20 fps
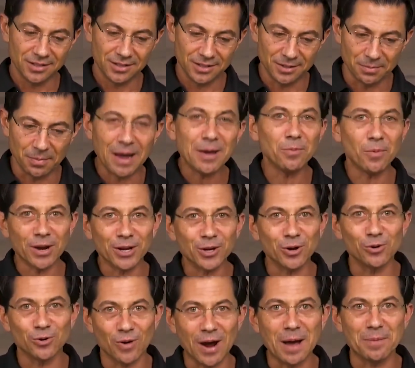you might want to
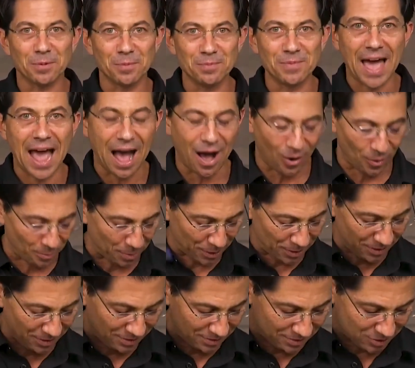go grab them now,
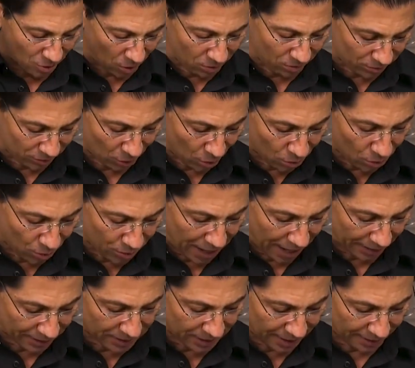but don't go
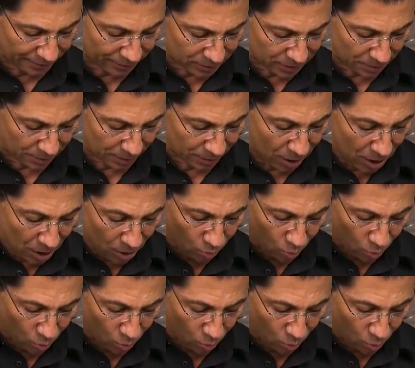yet, because I have some.